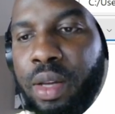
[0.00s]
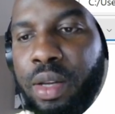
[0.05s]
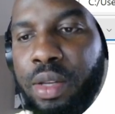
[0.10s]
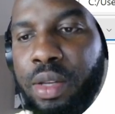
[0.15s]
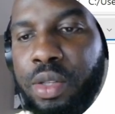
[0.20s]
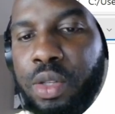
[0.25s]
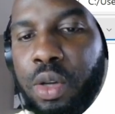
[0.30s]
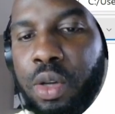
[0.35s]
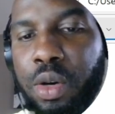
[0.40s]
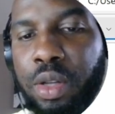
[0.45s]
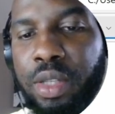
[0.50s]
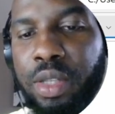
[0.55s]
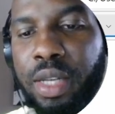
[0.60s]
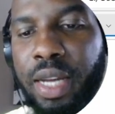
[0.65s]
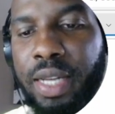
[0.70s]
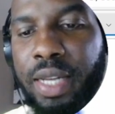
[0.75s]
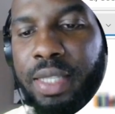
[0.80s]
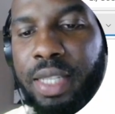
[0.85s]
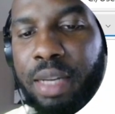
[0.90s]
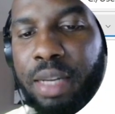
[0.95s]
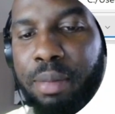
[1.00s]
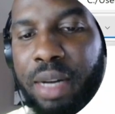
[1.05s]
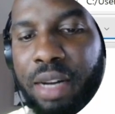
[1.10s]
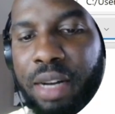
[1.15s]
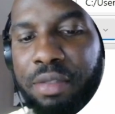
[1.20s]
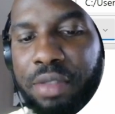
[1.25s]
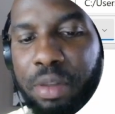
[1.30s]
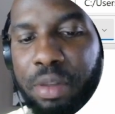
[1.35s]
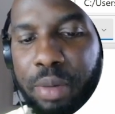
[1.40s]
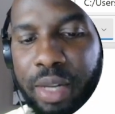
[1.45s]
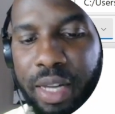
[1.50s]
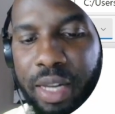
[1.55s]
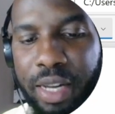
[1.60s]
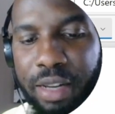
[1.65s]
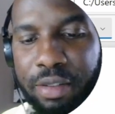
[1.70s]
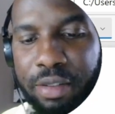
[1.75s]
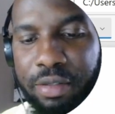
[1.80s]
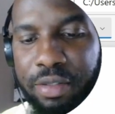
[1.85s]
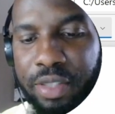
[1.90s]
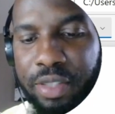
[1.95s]
So the next step after we
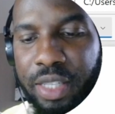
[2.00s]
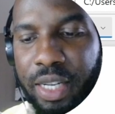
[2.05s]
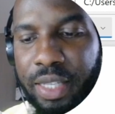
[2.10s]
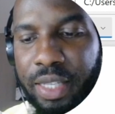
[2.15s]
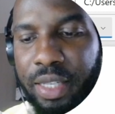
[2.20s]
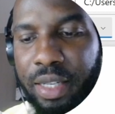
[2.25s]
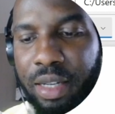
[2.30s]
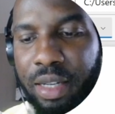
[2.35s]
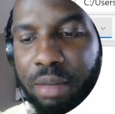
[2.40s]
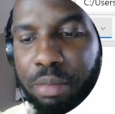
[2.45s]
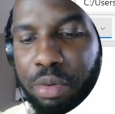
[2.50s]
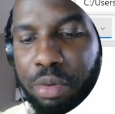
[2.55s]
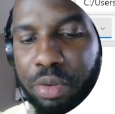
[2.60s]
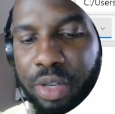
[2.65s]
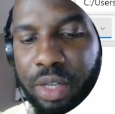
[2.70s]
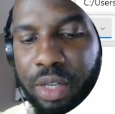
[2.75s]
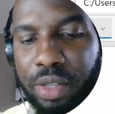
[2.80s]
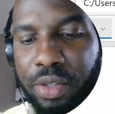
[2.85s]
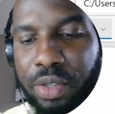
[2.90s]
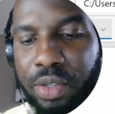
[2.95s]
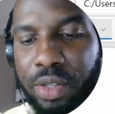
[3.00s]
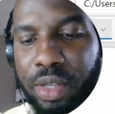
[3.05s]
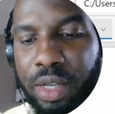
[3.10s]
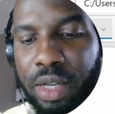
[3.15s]
have selected the components